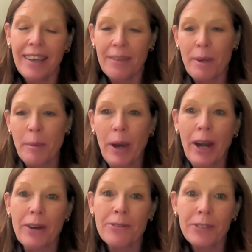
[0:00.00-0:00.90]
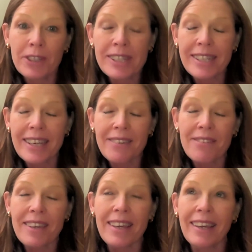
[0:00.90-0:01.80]
We bought our first
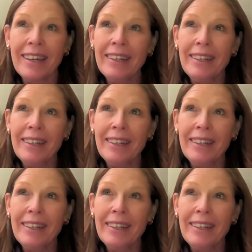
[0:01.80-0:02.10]
EV